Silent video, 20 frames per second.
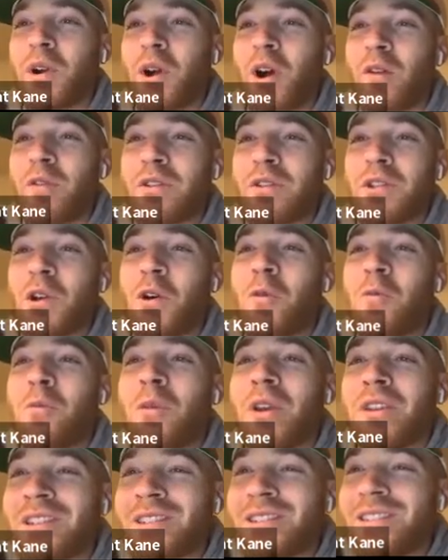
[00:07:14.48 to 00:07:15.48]
off his own
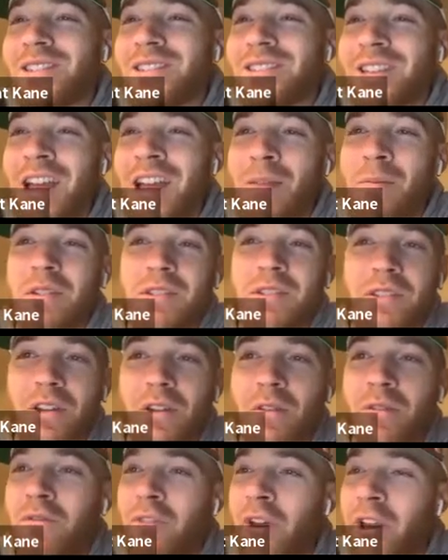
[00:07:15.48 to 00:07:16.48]
misses inside, but
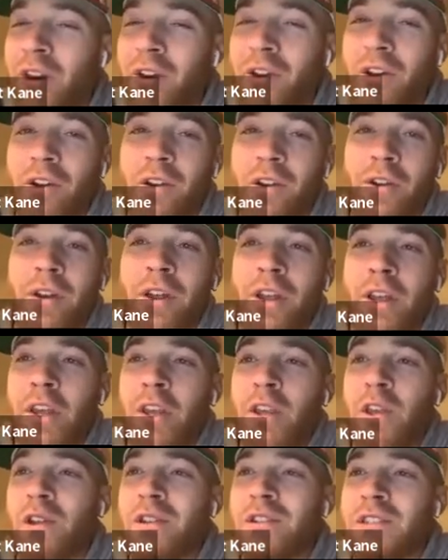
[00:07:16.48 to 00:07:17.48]
still fighting hard.
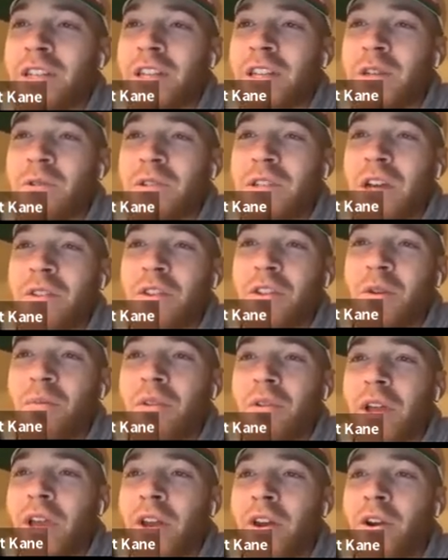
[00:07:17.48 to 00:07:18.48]
You can see he was out there
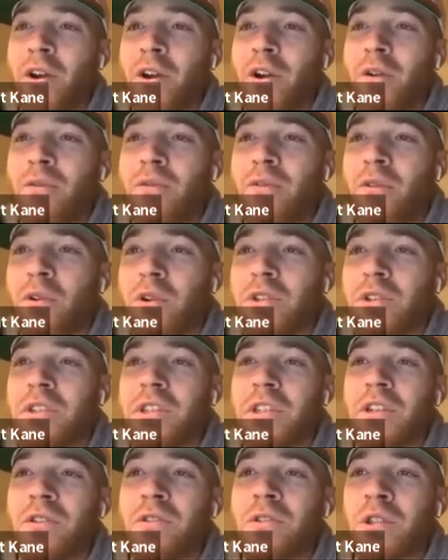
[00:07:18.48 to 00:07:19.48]
playing hard. 4
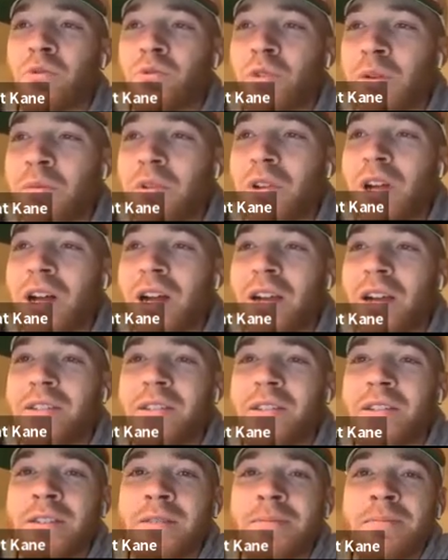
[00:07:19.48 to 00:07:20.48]
steals, 3
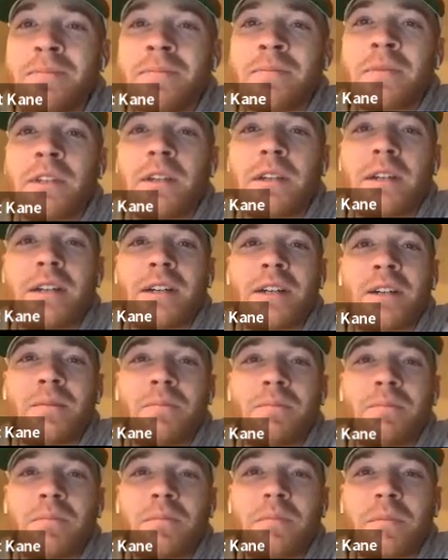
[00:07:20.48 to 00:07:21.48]
blocks.
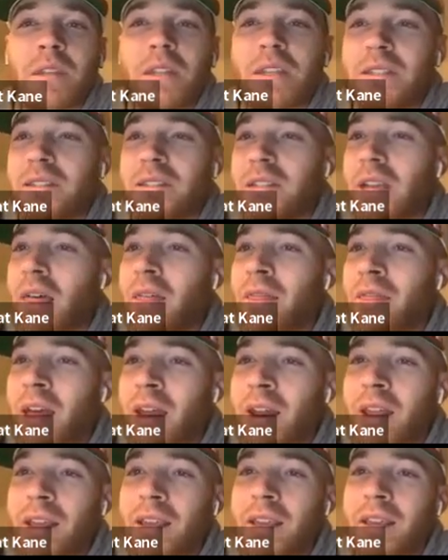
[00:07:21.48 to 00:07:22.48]
He's
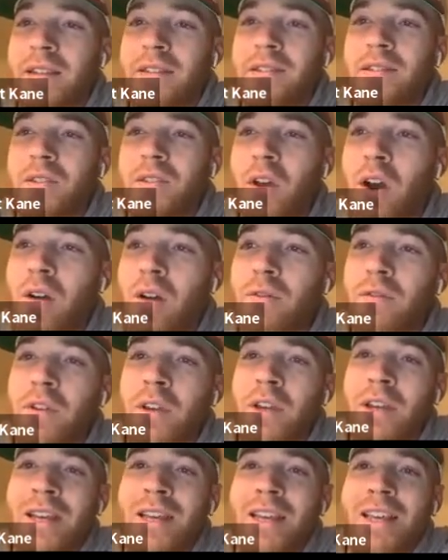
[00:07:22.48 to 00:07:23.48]
athletic. He's tough.
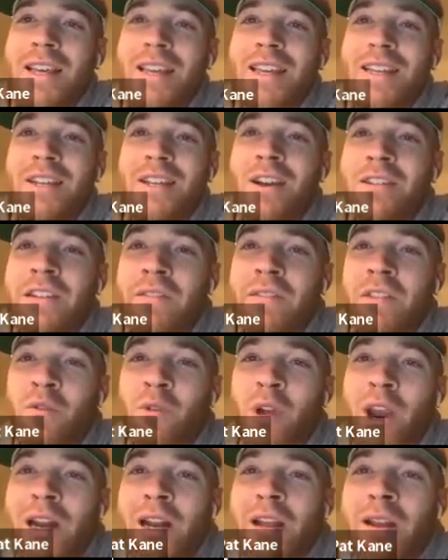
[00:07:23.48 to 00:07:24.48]
He does have to
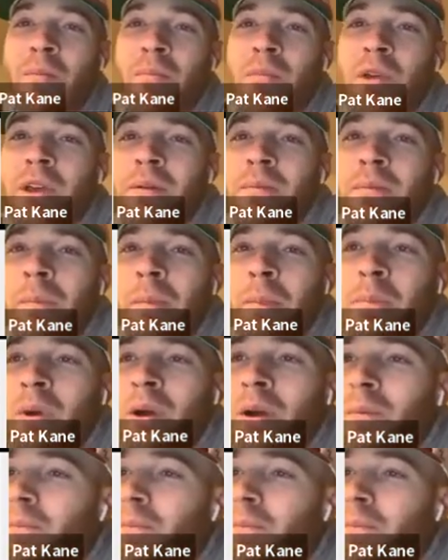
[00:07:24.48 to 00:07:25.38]
rein it in a bit, but